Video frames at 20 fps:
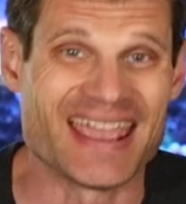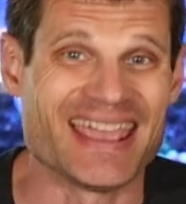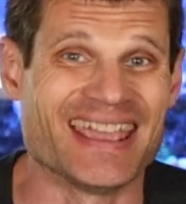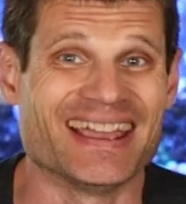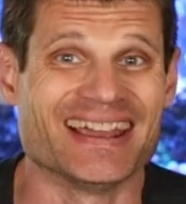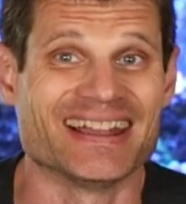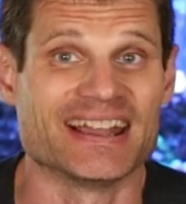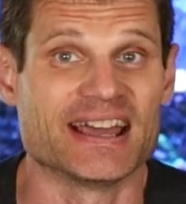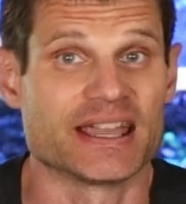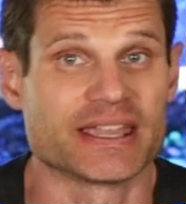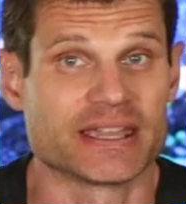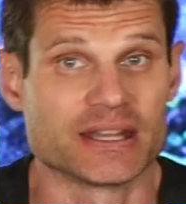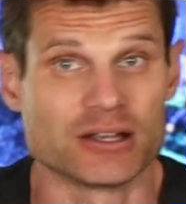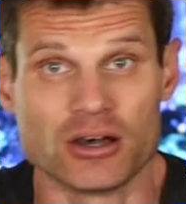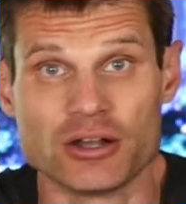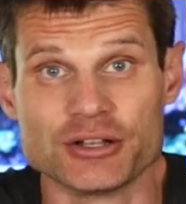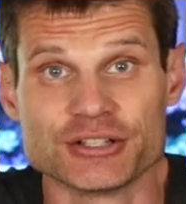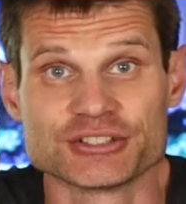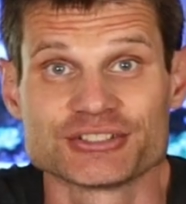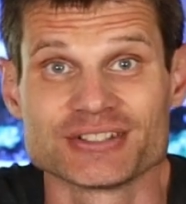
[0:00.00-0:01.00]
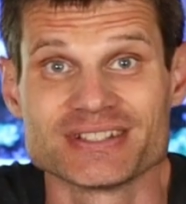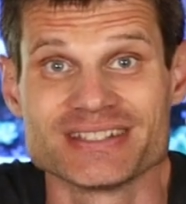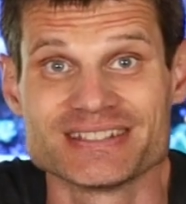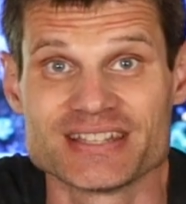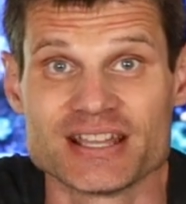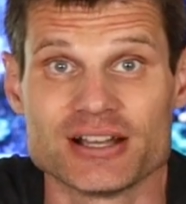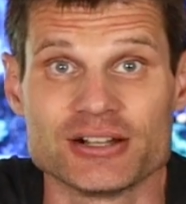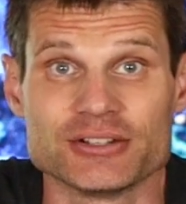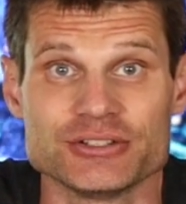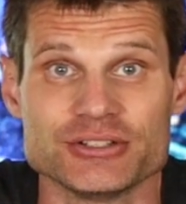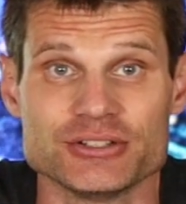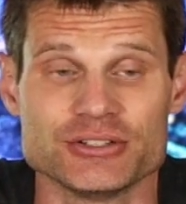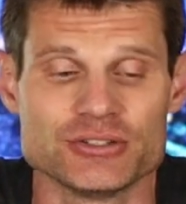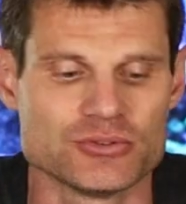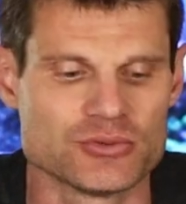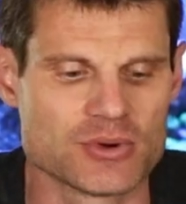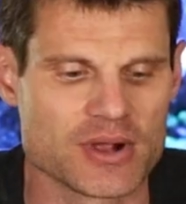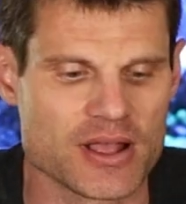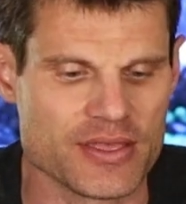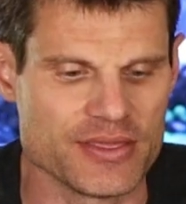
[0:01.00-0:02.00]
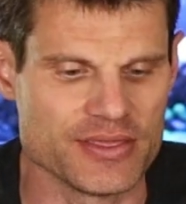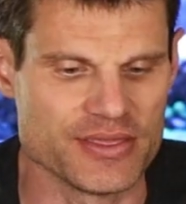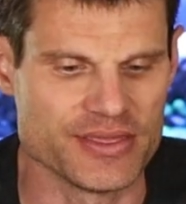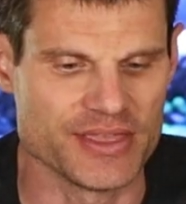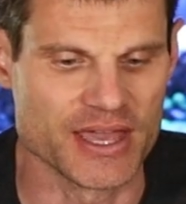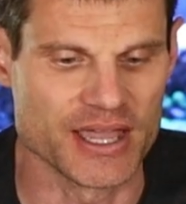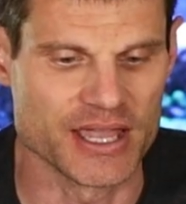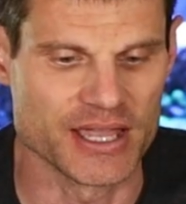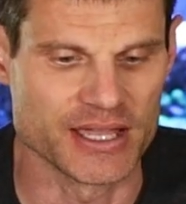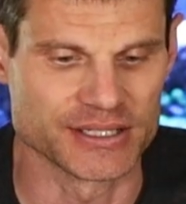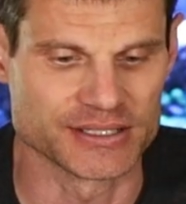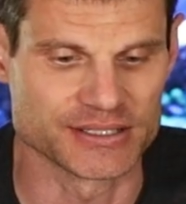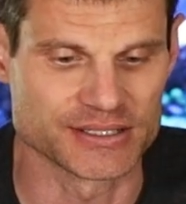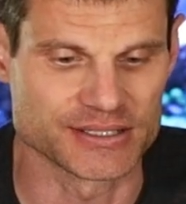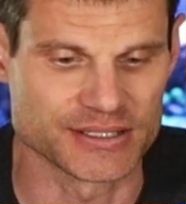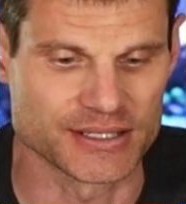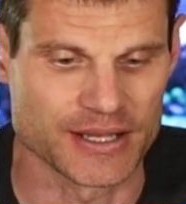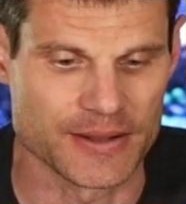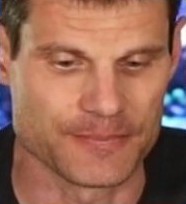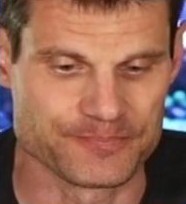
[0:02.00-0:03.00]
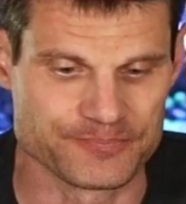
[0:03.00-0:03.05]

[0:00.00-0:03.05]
And I can honestly tell you that